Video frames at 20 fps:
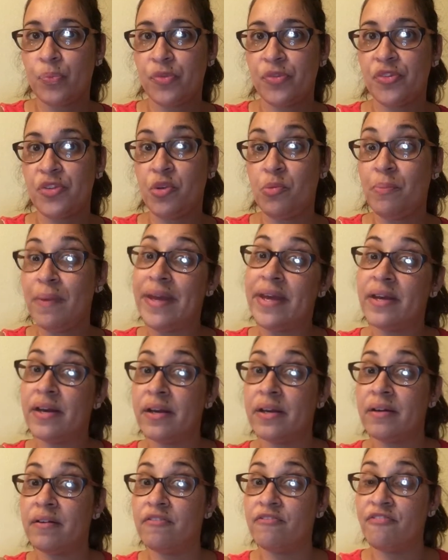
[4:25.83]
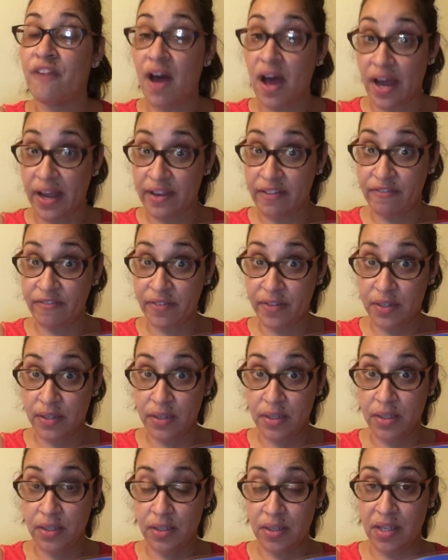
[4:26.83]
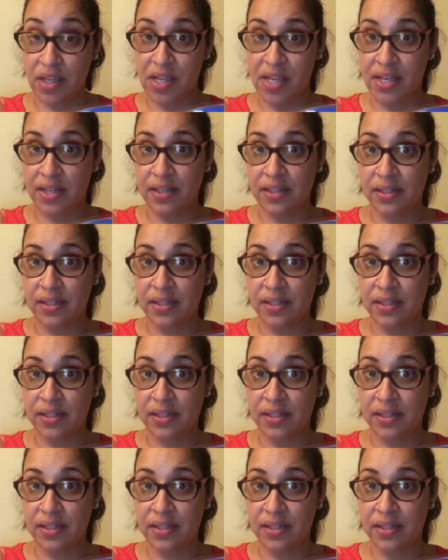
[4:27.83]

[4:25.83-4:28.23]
to make 5 in